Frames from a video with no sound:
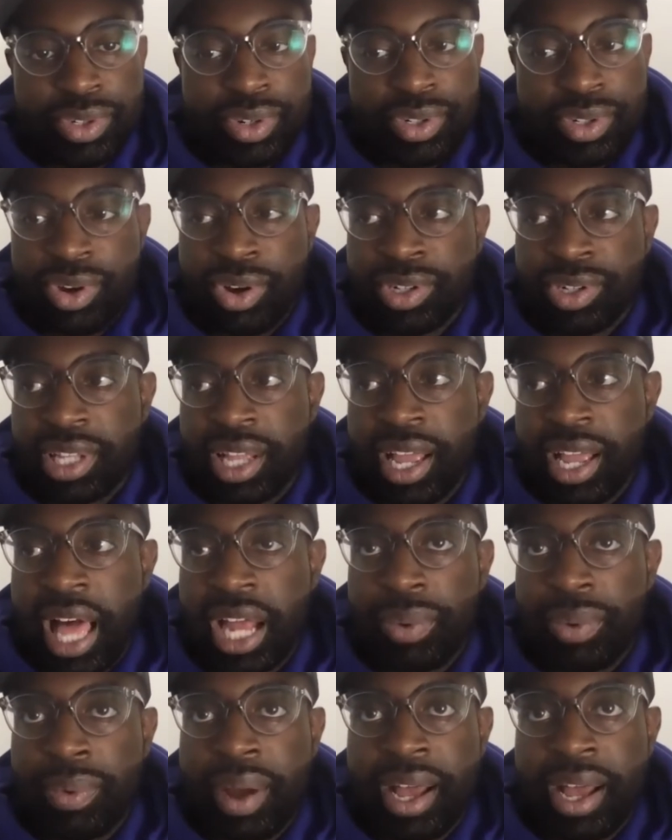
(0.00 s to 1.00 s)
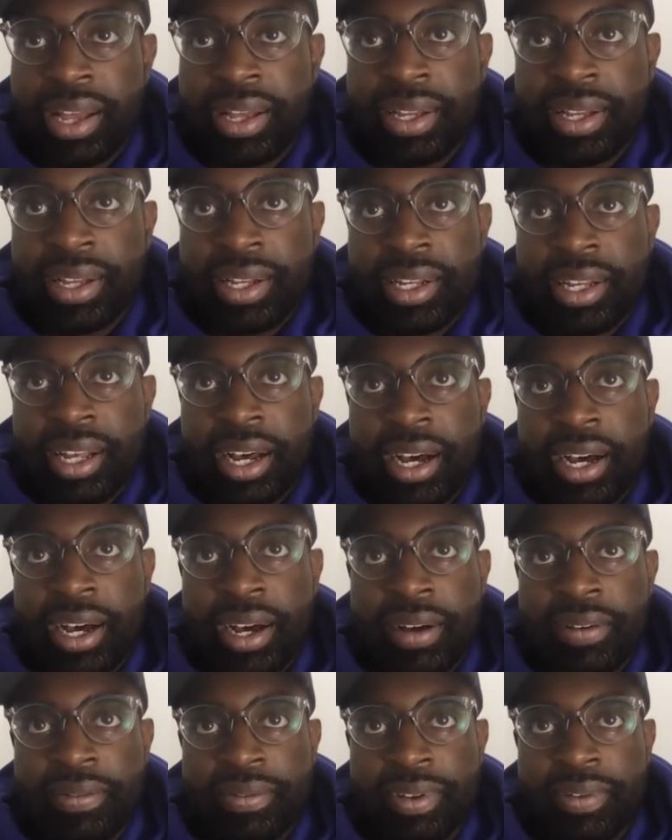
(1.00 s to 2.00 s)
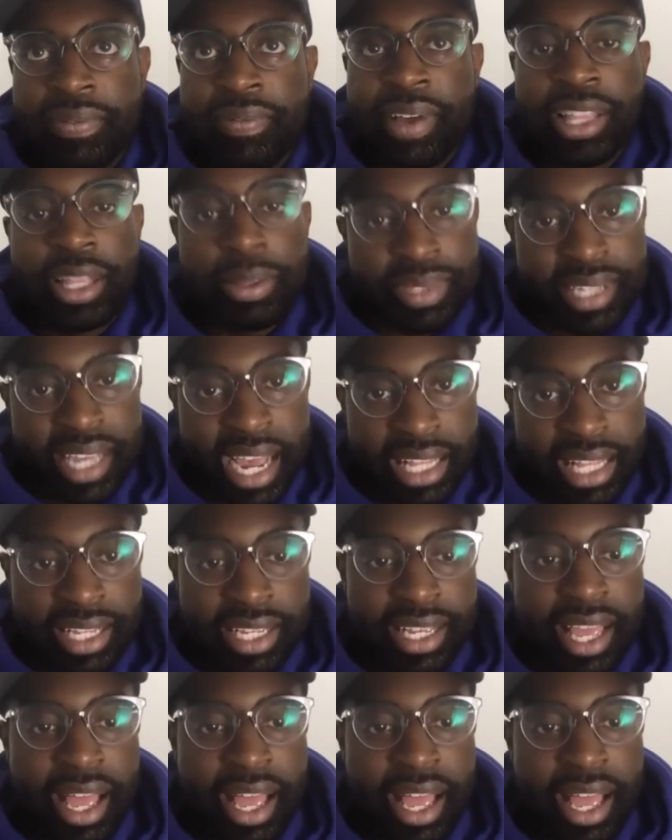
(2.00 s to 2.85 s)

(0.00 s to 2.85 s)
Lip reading: So it's like, how do I develop talent